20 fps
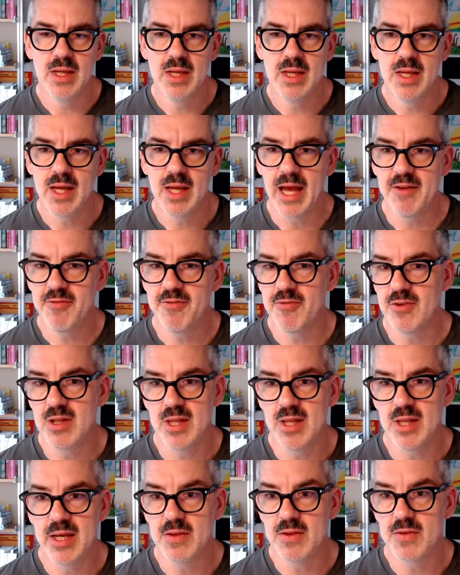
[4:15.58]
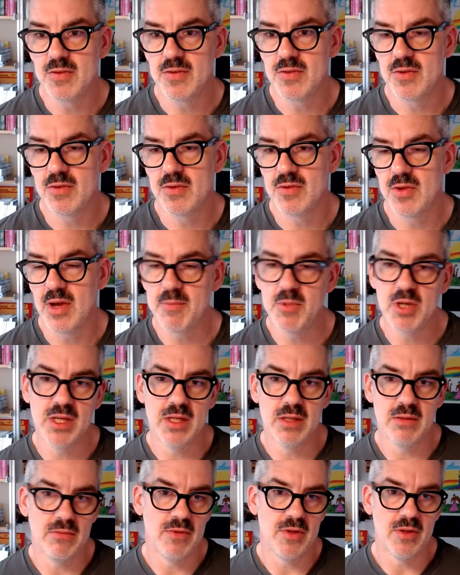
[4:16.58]
I freelanced. So I've been
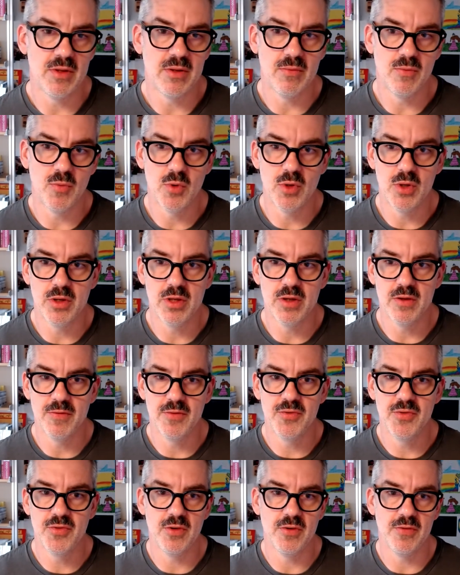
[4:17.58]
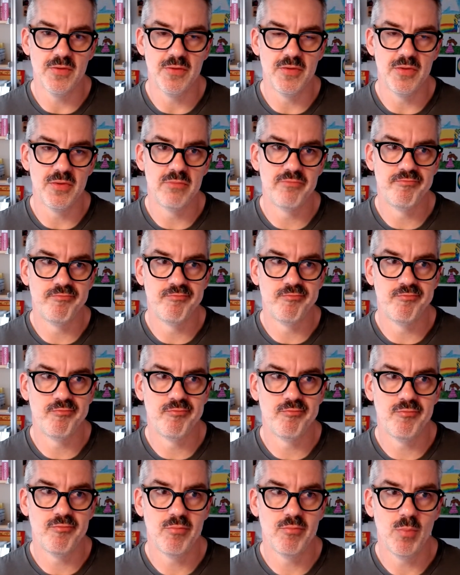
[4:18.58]
in the world of sort of
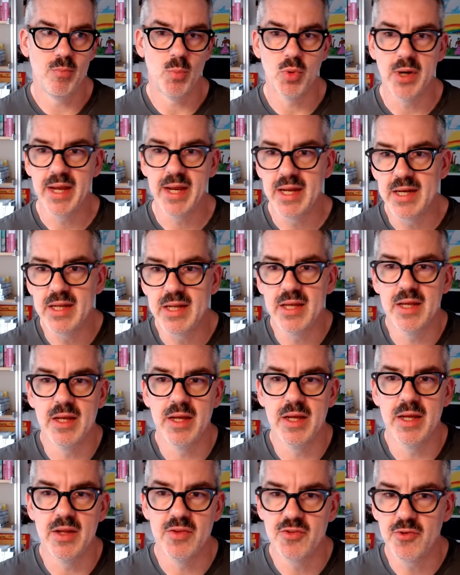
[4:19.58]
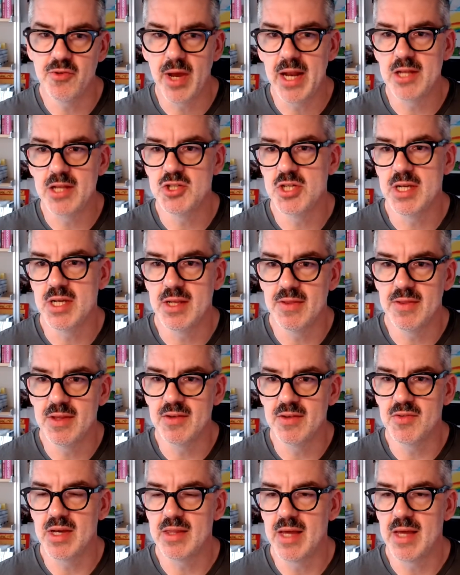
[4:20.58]
branding and strategy and things
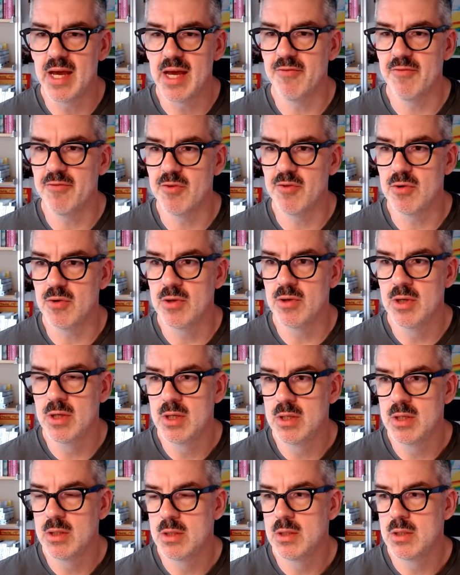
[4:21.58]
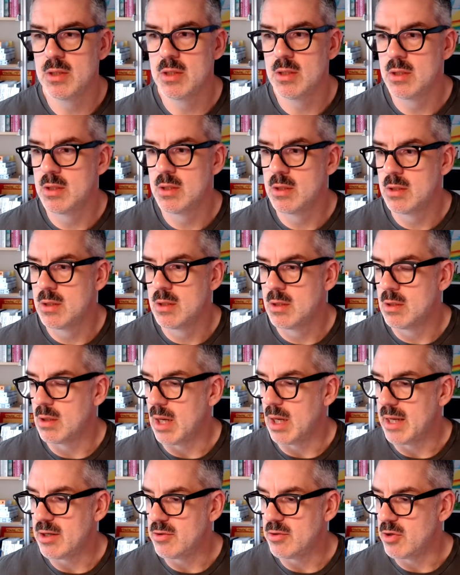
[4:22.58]
like that for,
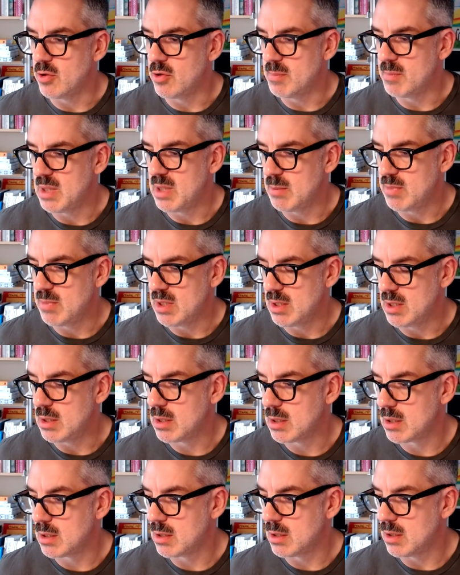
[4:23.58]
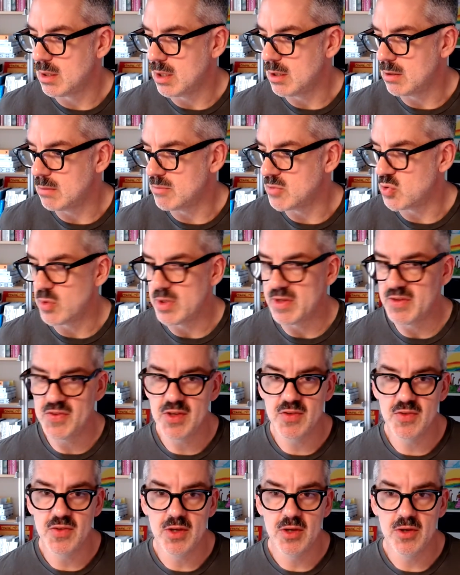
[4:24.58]
I don't know, maybe
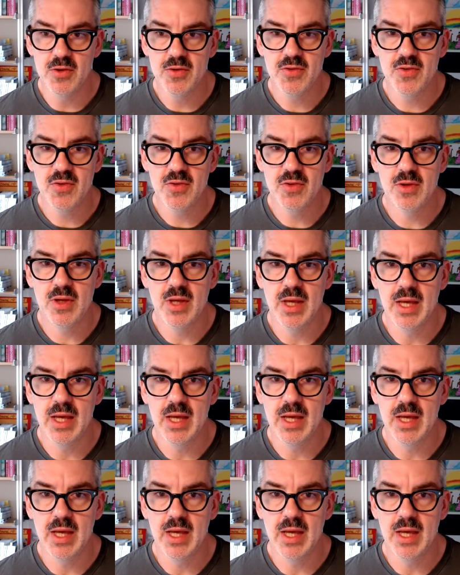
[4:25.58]
26 years.